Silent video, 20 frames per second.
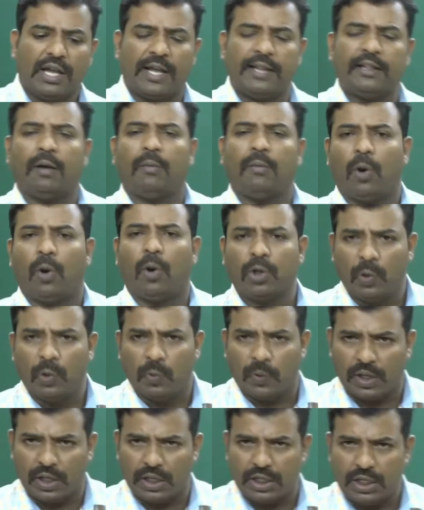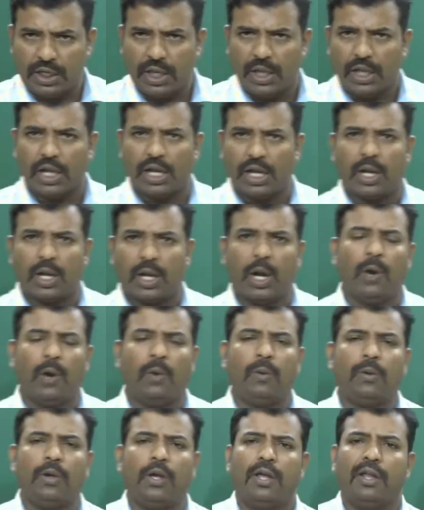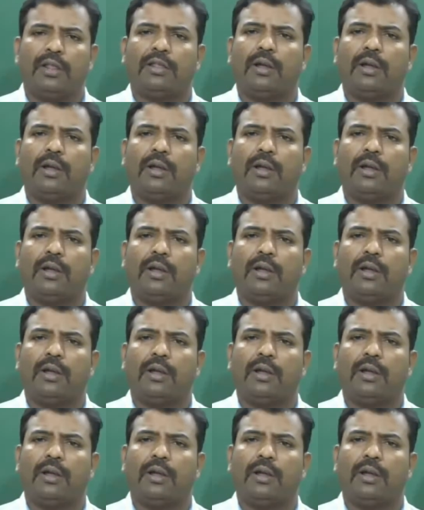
in the Module 1 and how